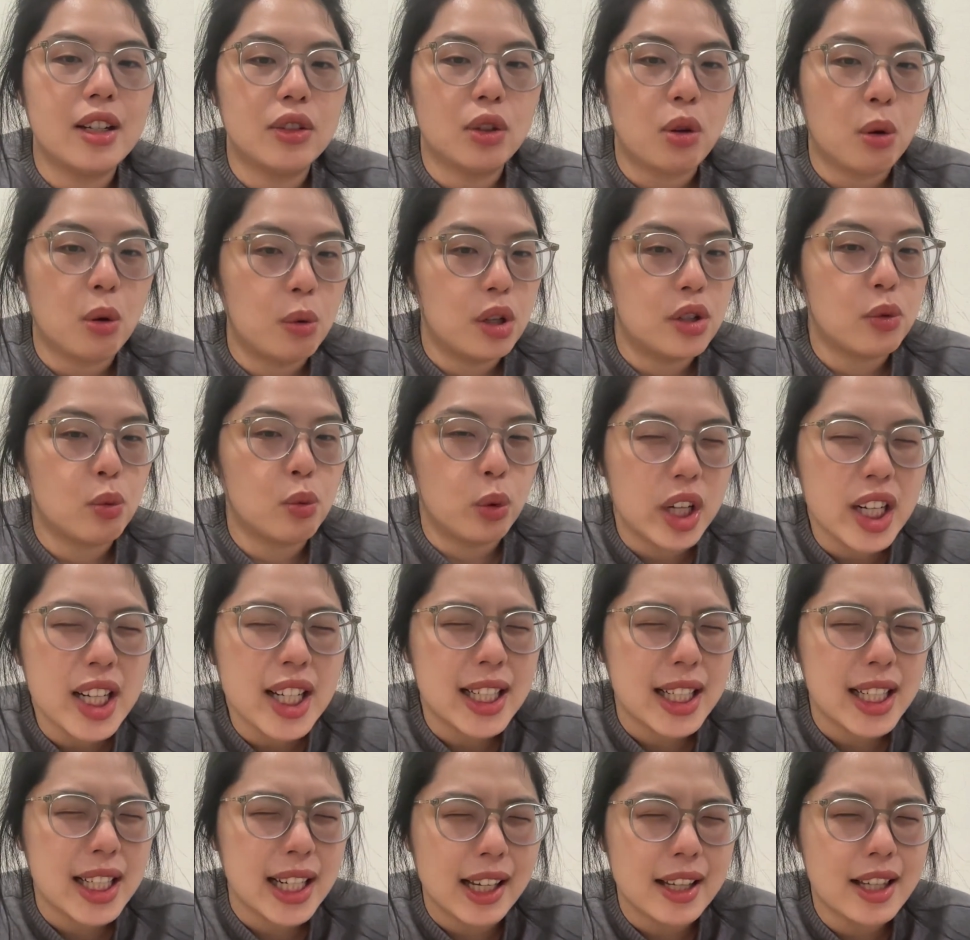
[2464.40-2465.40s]
towards
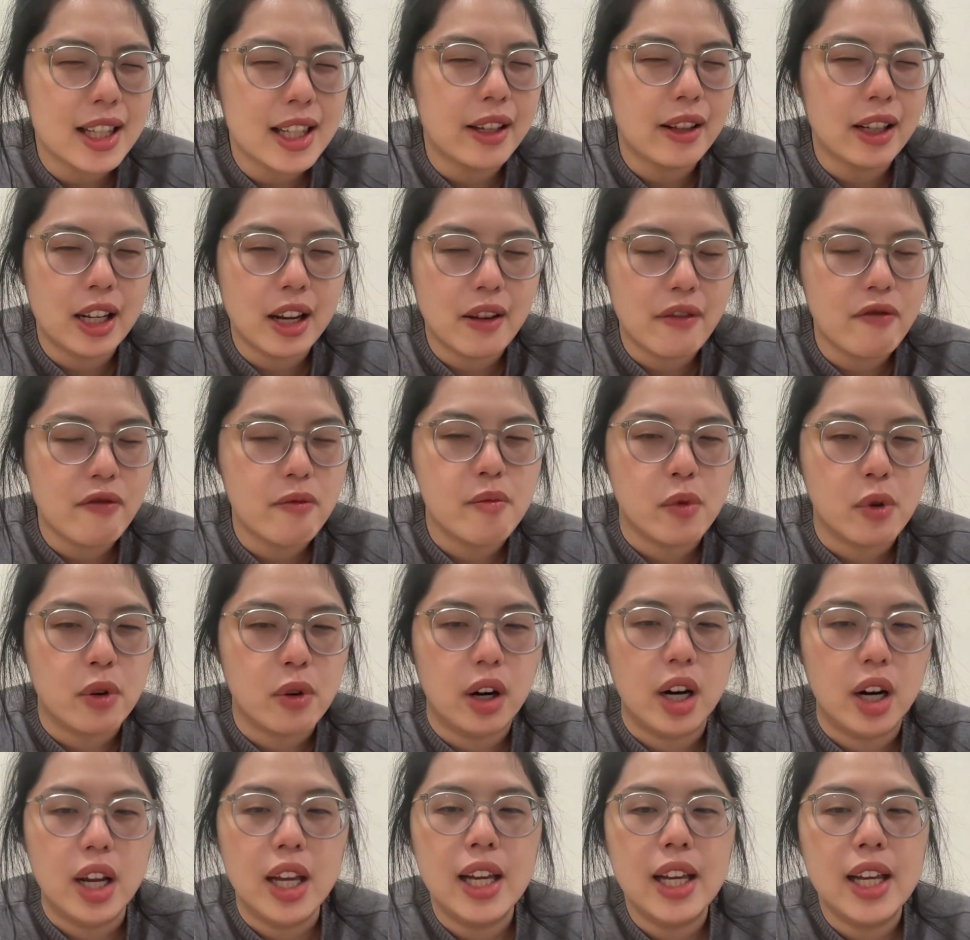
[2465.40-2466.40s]
working less, live
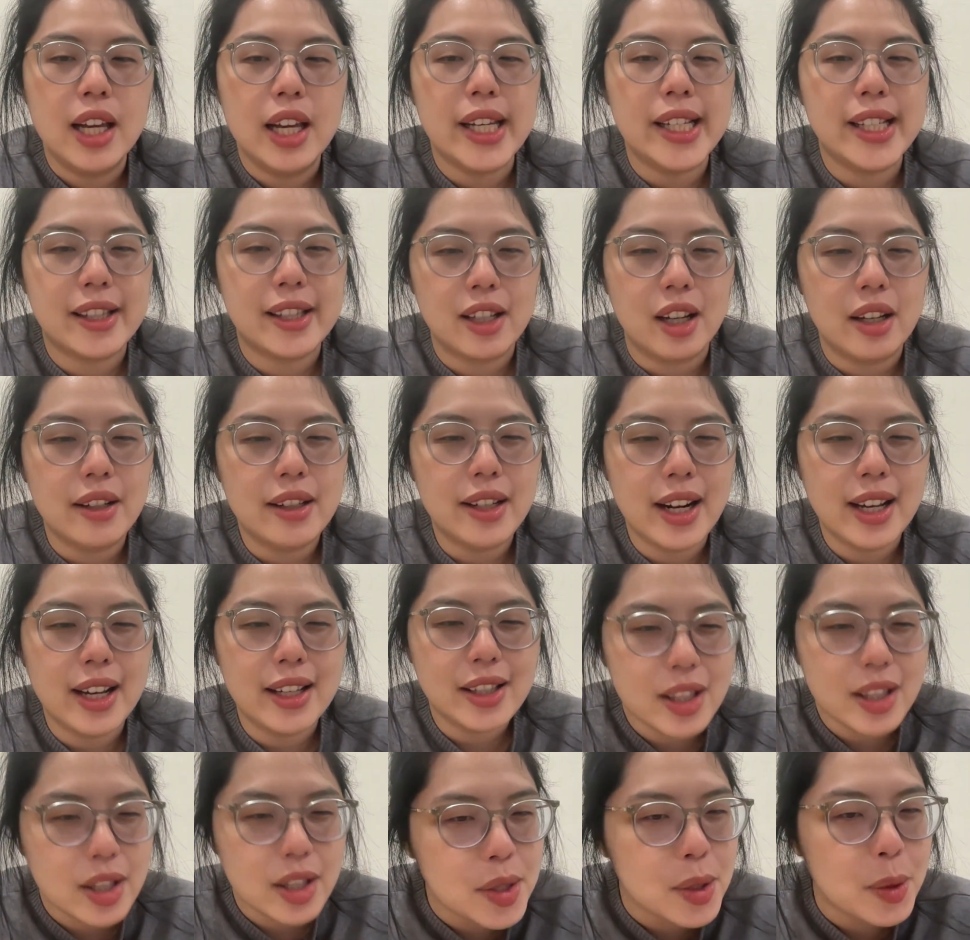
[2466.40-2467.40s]
more is not
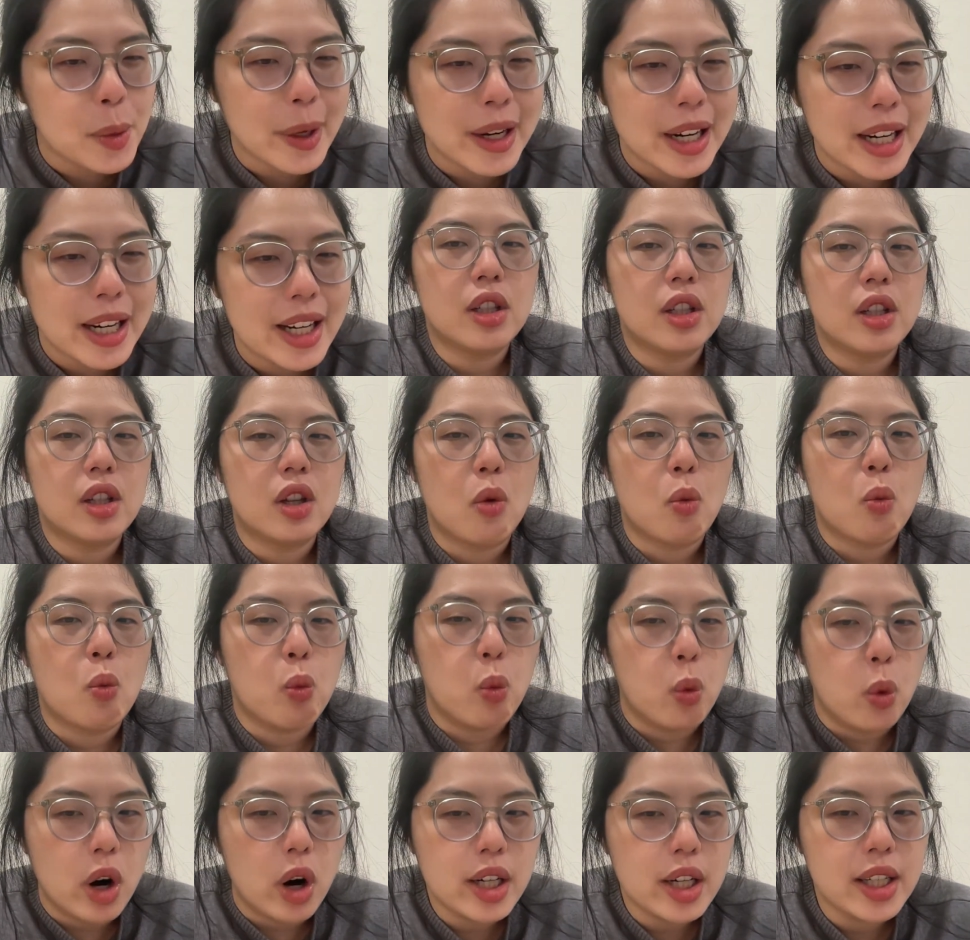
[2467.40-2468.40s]
necessarily the
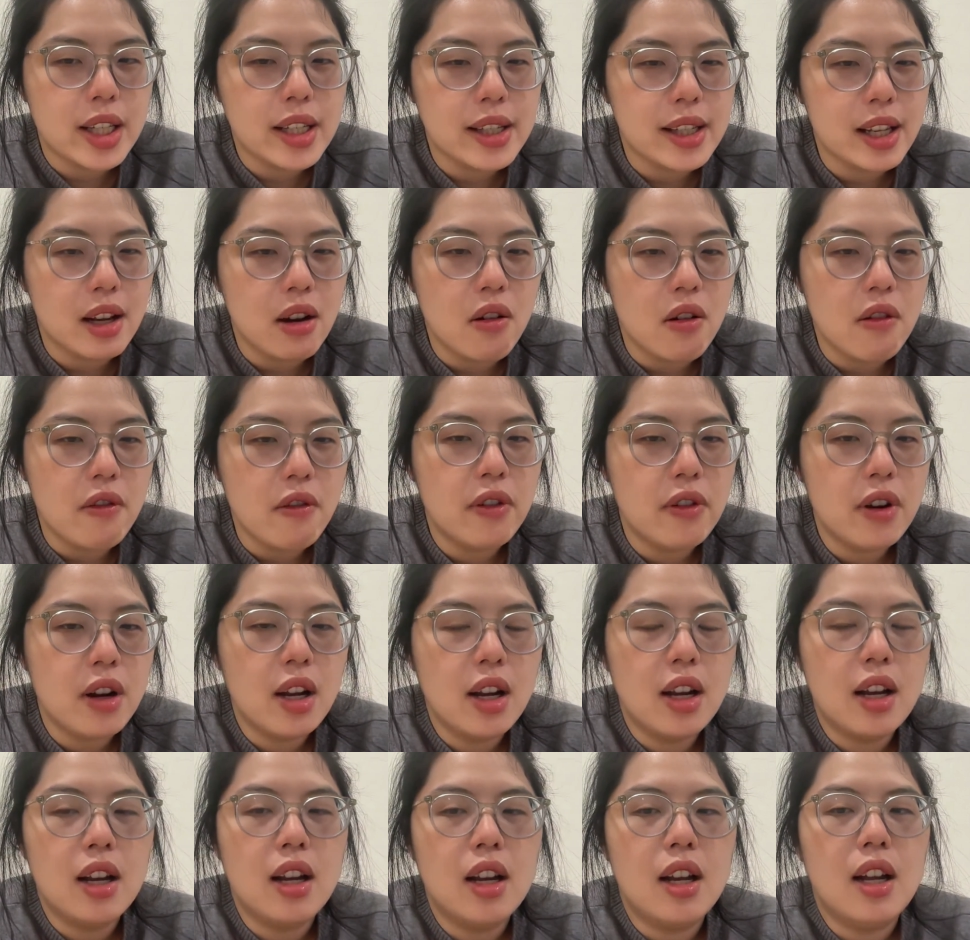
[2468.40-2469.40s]
work itself,
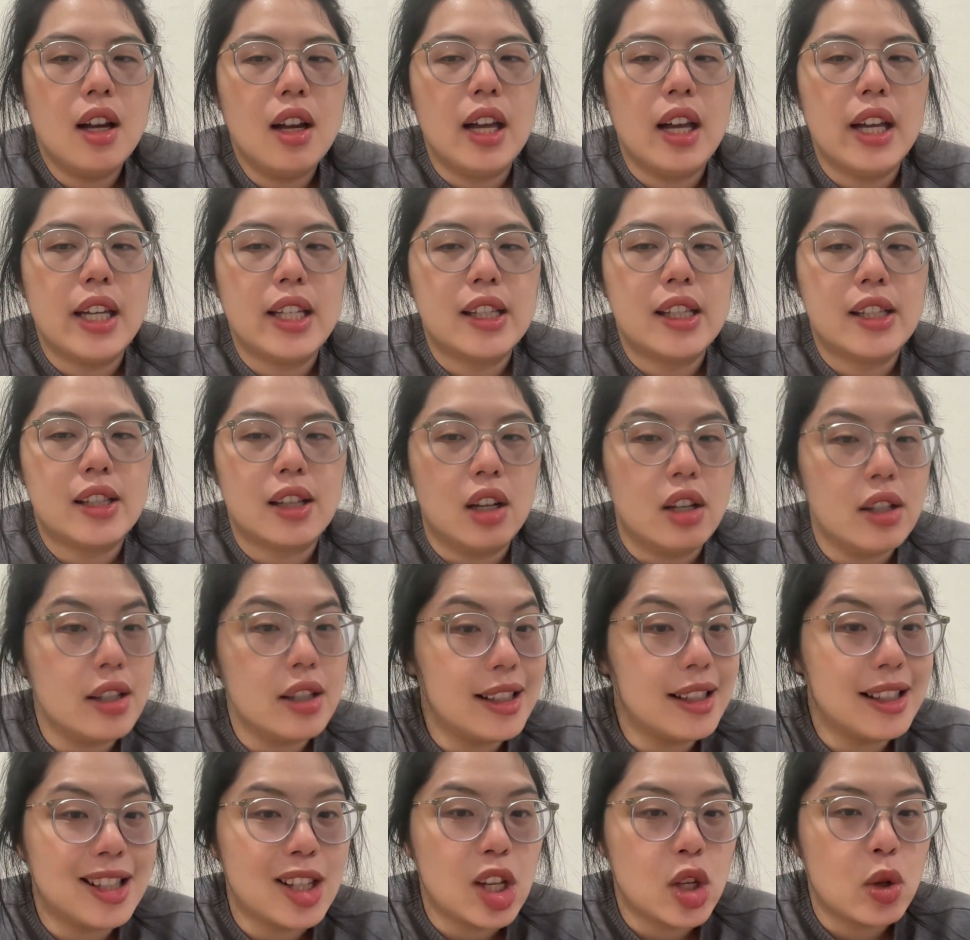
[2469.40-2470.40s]
and it's not
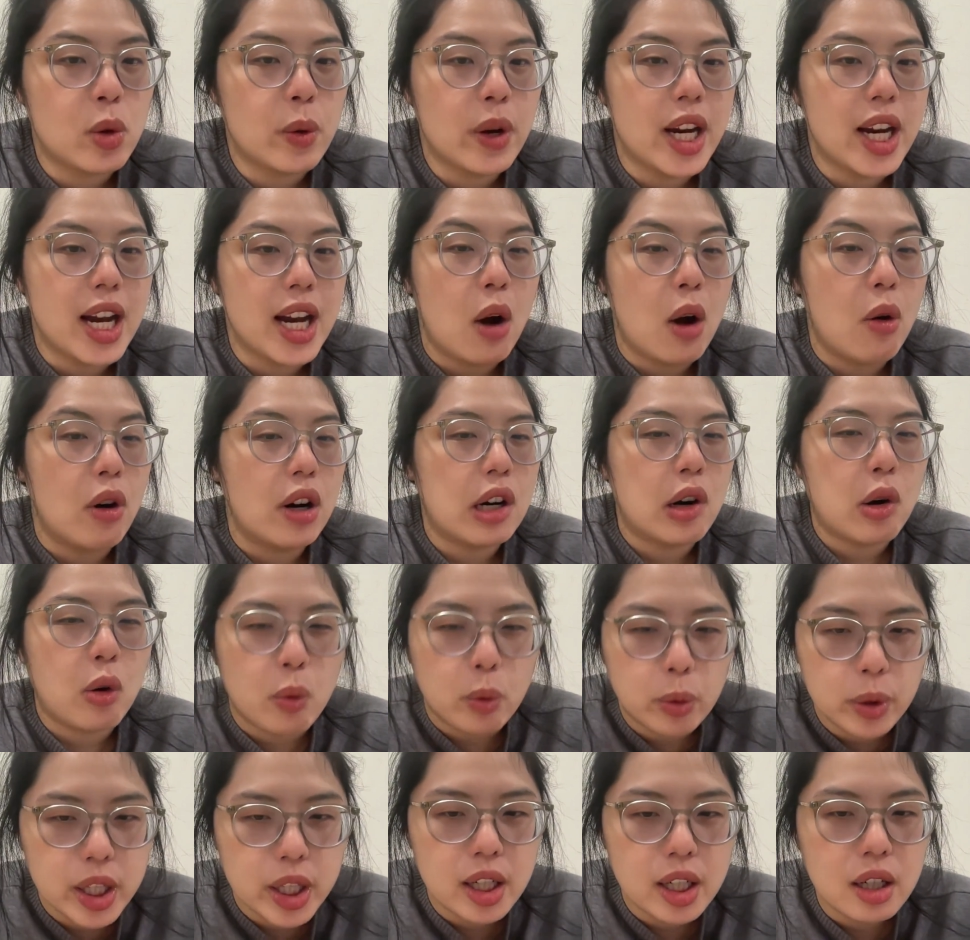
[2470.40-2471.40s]
necessarily our
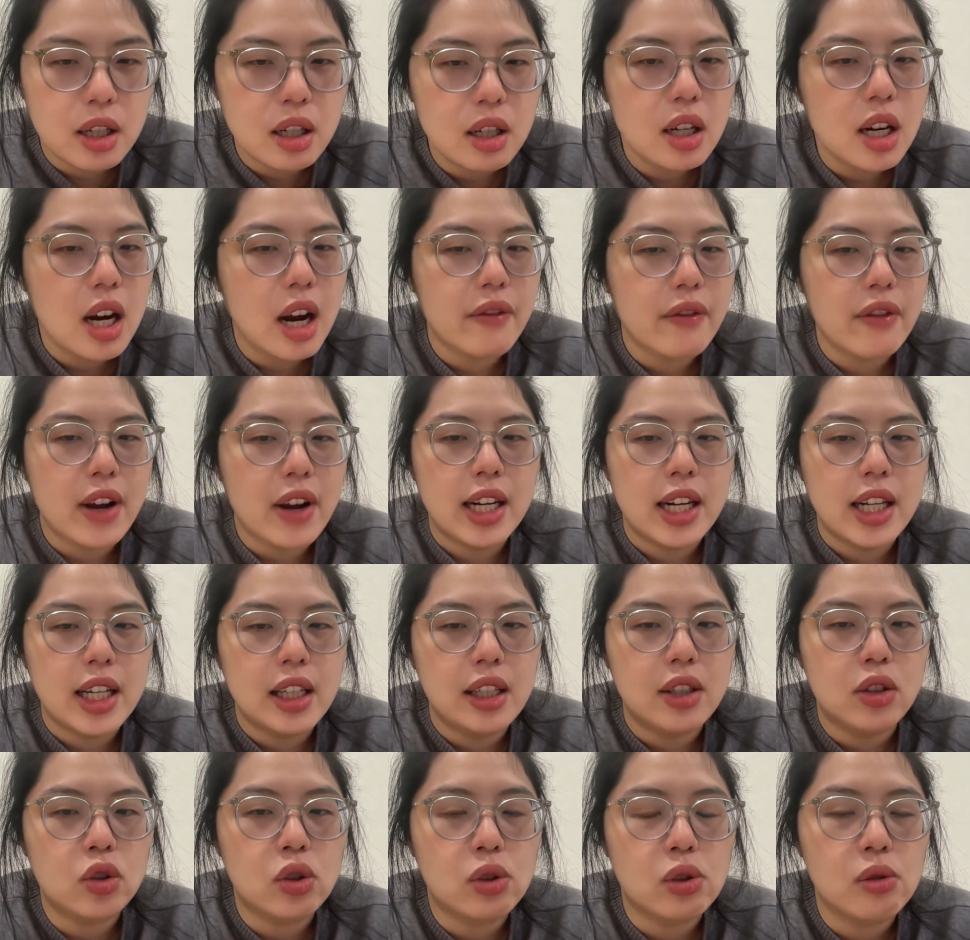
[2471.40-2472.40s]
career have any
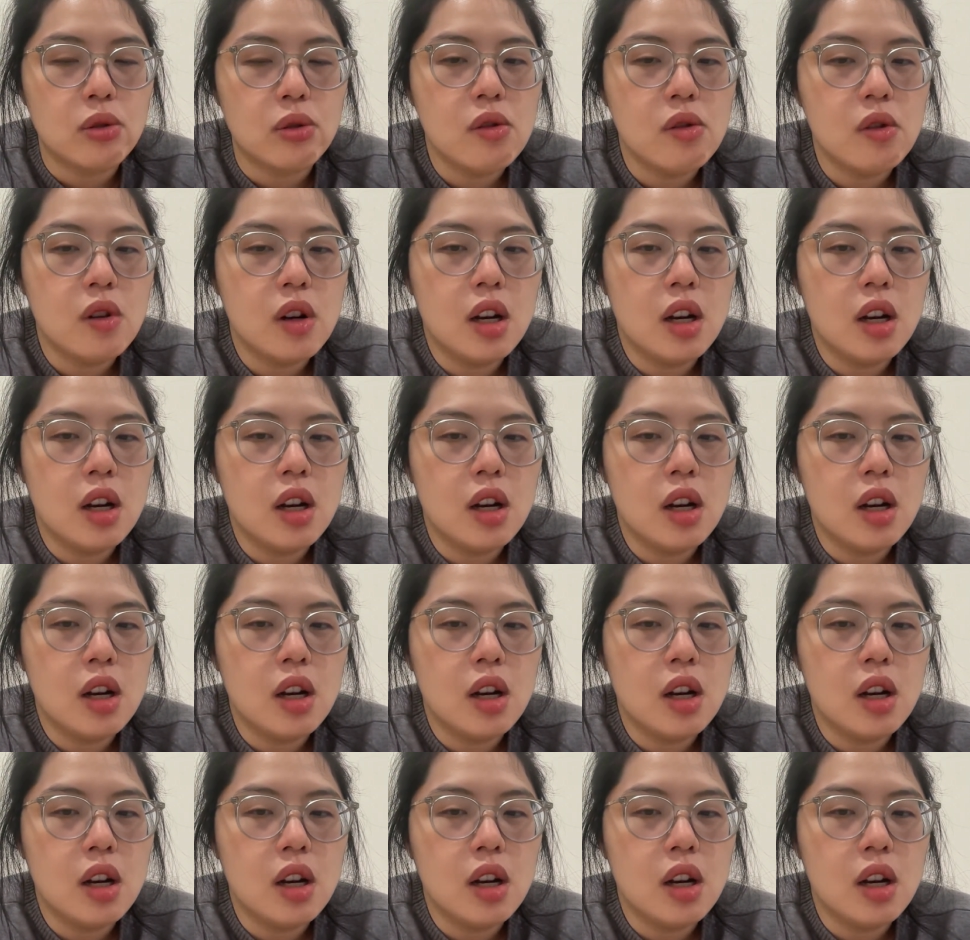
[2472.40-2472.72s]
issue.